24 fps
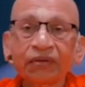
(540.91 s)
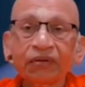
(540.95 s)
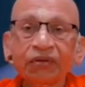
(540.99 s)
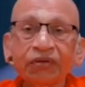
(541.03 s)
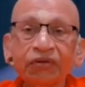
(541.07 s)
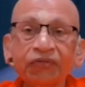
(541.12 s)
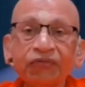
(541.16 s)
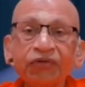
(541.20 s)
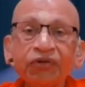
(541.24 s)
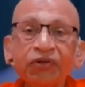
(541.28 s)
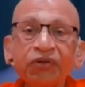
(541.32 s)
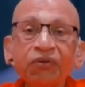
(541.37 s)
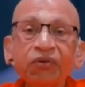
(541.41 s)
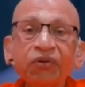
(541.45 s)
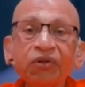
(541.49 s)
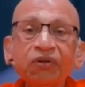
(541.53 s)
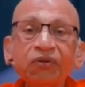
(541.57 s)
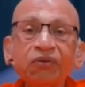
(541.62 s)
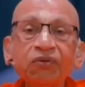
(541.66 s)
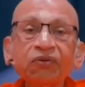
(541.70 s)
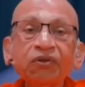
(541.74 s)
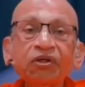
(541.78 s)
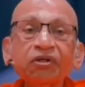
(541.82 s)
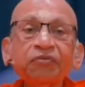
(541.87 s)
We don't
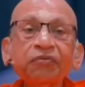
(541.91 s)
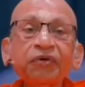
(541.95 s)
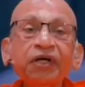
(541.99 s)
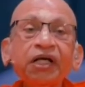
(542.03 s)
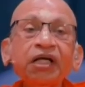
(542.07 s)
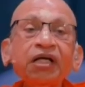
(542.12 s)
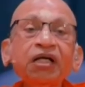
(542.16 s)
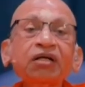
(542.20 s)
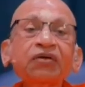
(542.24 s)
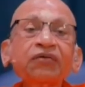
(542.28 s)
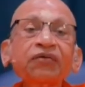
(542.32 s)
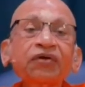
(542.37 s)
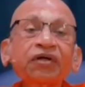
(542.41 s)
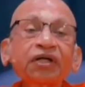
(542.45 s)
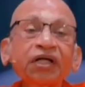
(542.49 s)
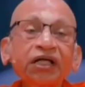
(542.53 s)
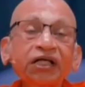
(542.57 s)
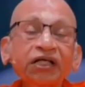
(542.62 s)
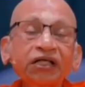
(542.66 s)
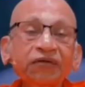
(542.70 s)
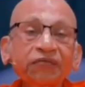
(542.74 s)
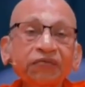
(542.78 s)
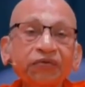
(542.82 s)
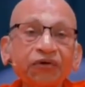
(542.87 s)
have to demand our
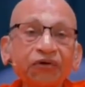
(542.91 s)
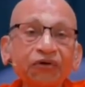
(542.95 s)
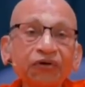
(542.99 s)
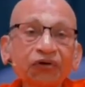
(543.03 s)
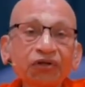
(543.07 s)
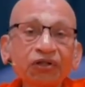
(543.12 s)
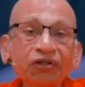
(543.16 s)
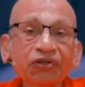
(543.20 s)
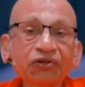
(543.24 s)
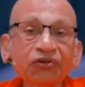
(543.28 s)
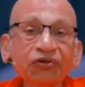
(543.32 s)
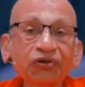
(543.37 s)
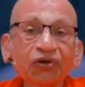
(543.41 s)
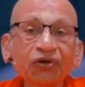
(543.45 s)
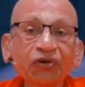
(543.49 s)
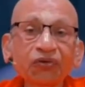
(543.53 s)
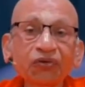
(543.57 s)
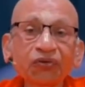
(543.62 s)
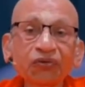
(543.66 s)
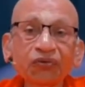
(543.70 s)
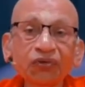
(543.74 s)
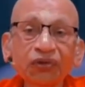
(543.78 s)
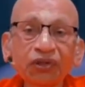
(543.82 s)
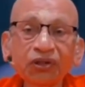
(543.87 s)
rights because your
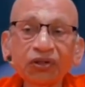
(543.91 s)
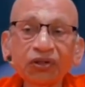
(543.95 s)
duty